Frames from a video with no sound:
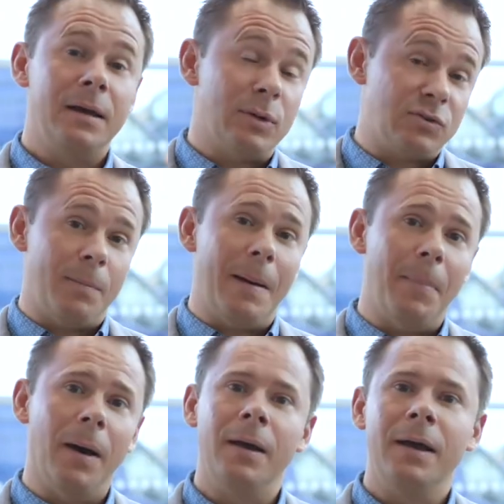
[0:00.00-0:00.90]
which,
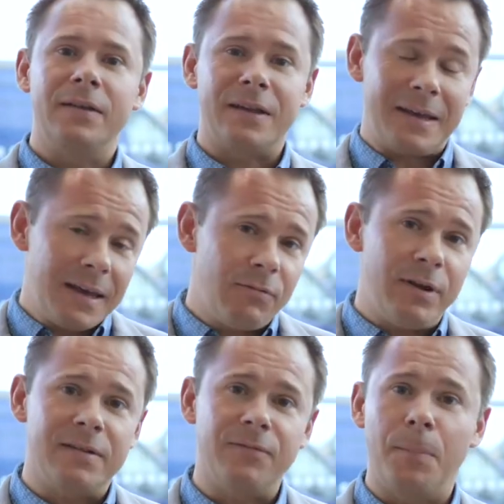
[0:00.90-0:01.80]
remember, is a key
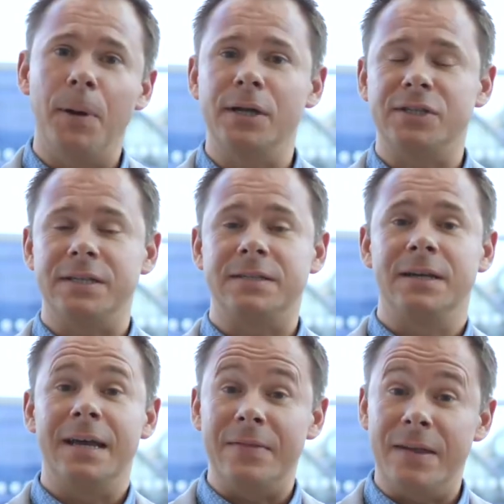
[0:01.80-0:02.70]
reason for purchase
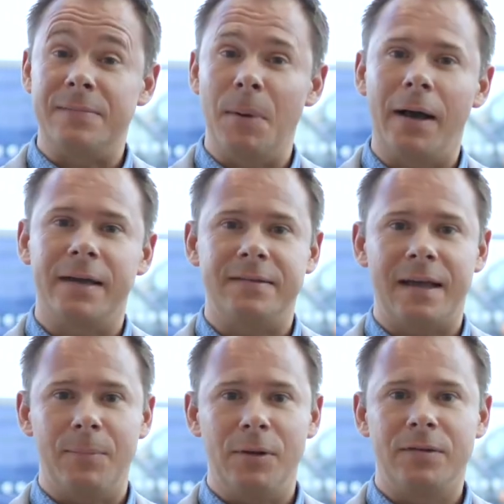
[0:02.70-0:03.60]
in this market
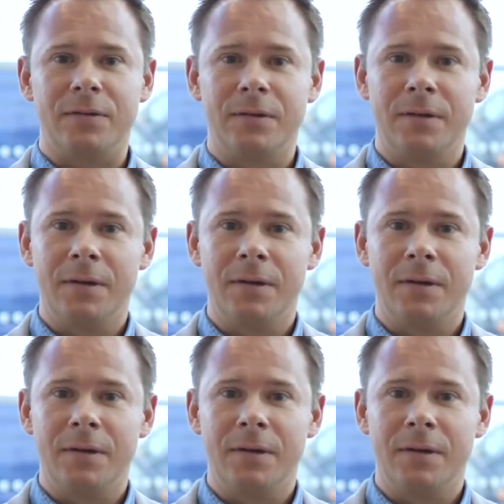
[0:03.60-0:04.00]
segment.